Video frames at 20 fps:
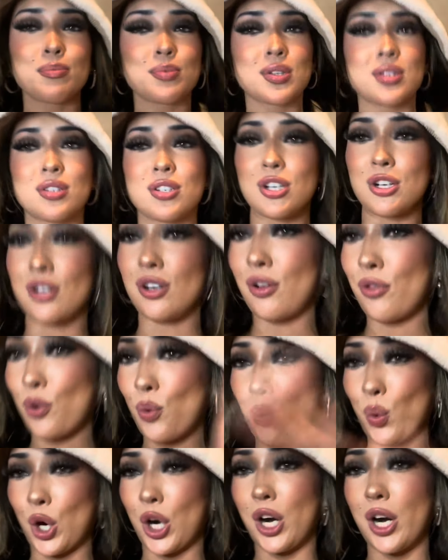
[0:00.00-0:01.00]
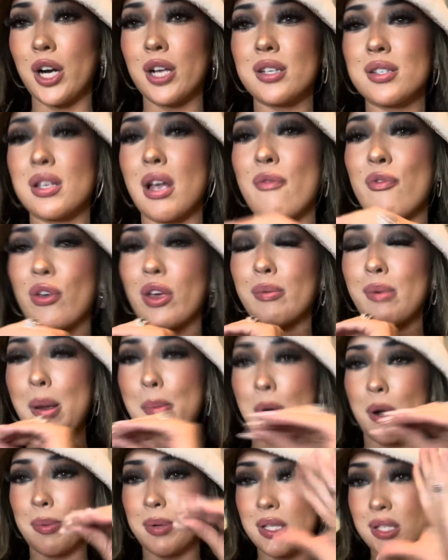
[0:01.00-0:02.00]
still in the works. I feel like my
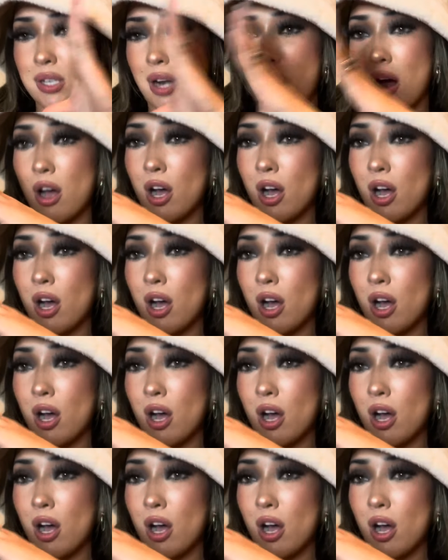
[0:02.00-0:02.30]
apartment's not